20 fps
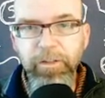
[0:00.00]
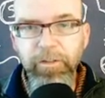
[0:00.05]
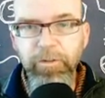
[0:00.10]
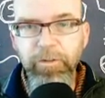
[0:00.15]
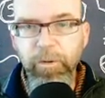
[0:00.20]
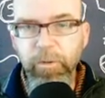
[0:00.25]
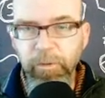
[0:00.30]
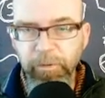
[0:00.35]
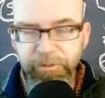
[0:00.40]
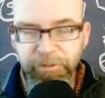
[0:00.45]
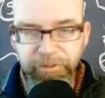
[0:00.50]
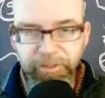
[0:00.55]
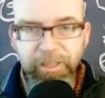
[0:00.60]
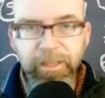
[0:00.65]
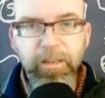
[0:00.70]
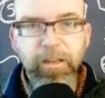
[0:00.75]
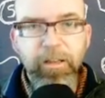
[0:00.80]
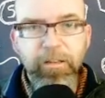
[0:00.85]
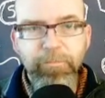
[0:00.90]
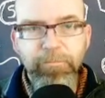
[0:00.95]
There's a whole
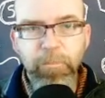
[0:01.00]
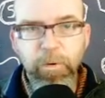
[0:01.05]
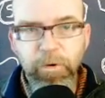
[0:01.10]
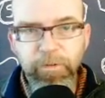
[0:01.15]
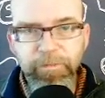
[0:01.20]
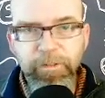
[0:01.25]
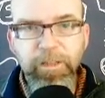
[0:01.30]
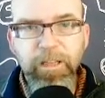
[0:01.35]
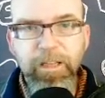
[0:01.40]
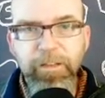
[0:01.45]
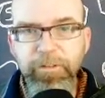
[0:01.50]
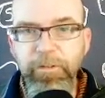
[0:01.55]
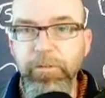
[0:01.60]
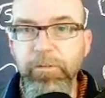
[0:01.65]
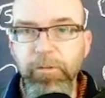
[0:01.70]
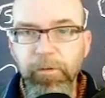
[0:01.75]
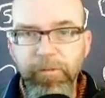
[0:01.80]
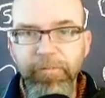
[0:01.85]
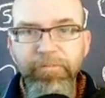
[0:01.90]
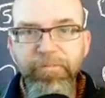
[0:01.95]
set of
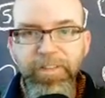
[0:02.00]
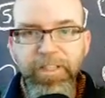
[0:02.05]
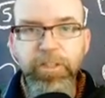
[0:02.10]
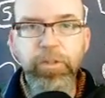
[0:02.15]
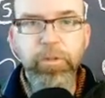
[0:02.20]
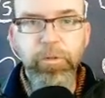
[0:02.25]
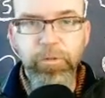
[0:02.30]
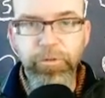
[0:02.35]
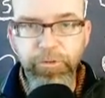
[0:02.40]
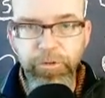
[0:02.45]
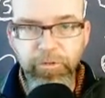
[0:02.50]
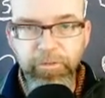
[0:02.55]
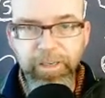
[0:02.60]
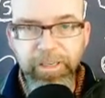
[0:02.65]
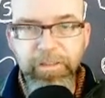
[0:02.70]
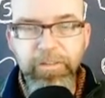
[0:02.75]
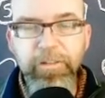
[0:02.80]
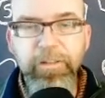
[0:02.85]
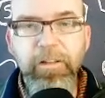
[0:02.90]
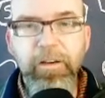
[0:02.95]
morphological or physical
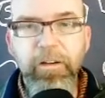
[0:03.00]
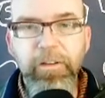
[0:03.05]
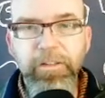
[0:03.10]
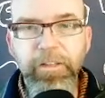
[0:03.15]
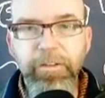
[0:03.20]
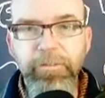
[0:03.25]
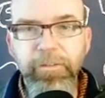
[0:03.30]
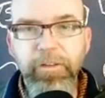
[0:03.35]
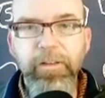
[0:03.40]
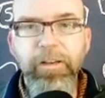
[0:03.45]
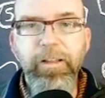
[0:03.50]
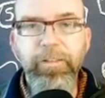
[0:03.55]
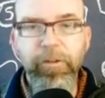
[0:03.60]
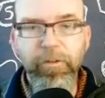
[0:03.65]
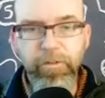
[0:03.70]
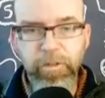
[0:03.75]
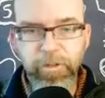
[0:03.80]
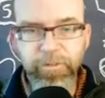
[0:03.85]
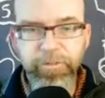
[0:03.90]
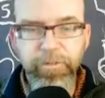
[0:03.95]
traits that are different, and
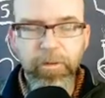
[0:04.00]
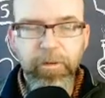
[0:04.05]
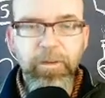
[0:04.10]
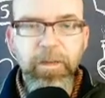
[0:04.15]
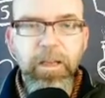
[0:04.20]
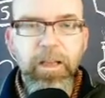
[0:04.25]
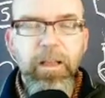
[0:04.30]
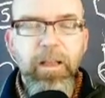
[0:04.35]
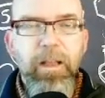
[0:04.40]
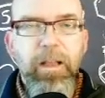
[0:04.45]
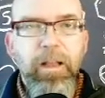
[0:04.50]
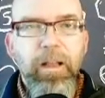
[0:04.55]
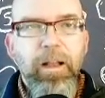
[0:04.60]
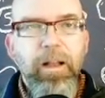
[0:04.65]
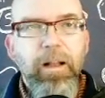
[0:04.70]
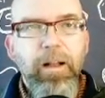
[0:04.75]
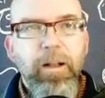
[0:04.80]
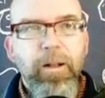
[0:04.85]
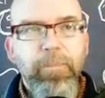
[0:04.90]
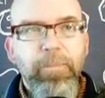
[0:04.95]
there's also
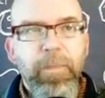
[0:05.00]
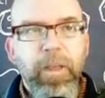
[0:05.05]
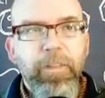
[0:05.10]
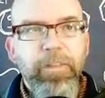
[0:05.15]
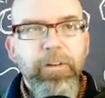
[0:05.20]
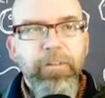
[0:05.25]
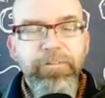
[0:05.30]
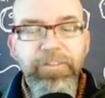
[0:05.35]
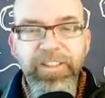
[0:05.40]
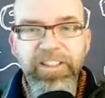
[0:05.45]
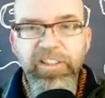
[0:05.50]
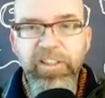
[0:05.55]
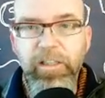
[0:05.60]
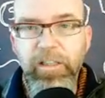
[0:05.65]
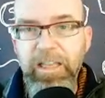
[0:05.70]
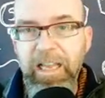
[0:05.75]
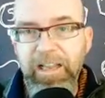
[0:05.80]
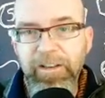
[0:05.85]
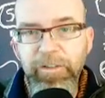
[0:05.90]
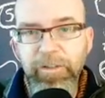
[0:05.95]
um, other
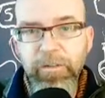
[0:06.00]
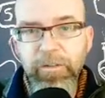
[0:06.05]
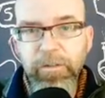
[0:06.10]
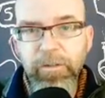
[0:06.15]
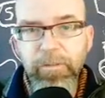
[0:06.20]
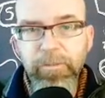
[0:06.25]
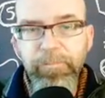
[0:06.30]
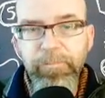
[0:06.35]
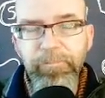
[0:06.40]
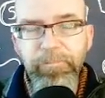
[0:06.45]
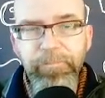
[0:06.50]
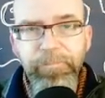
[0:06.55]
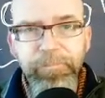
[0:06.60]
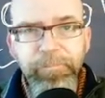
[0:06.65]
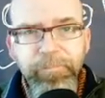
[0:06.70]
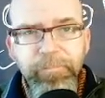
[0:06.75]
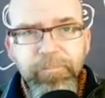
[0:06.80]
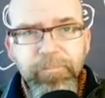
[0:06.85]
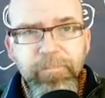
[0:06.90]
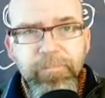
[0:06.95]
physiological
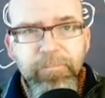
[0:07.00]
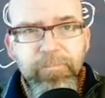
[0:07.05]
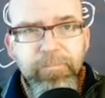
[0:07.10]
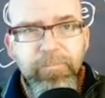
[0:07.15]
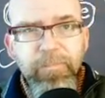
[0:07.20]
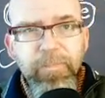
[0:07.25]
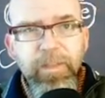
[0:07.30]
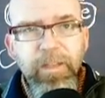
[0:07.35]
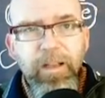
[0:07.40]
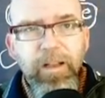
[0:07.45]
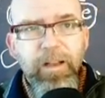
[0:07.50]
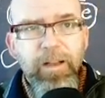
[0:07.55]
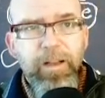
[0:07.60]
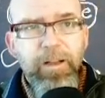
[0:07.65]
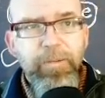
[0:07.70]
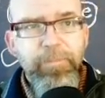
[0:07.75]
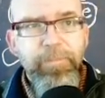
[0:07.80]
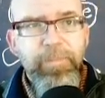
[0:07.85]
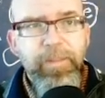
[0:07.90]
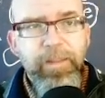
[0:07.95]

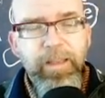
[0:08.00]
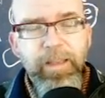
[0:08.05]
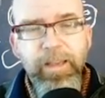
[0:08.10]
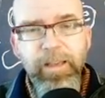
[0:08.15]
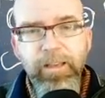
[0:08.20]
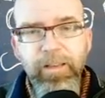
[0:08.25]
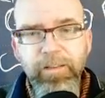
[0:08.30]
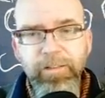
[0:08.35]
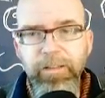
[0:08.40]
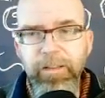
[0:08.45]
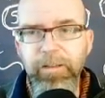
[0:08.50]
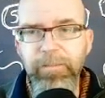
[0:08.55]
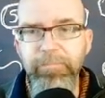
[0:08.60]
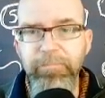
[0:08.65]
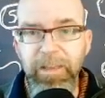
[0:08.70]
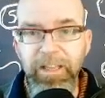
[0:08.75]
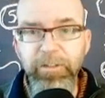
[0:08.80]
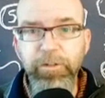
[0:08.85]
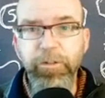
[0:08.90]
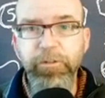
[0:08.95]
um, and uh,
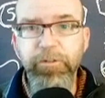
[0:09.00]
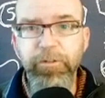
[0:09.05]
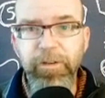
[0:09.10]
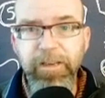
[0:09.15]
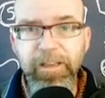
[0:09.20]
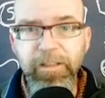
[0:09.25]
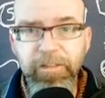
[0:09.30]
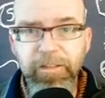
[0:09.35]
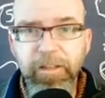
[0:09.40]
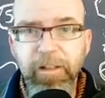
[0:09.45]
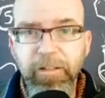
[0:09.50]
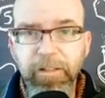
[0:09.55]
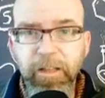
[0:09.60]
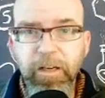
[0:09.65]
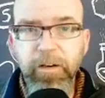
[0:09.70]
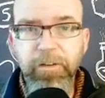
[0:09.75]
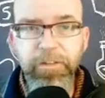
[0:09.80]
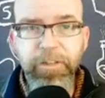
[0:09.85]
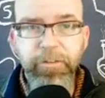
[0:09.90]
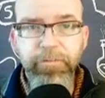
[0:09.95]
mental traits
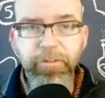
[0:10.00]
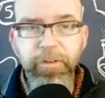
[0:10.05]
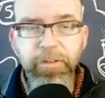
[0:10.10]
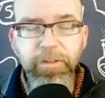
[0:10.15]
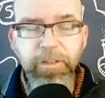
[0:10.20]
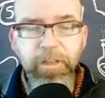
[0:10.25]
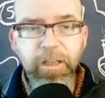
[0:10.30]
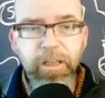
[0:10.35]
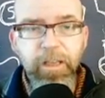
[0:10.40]
that are different.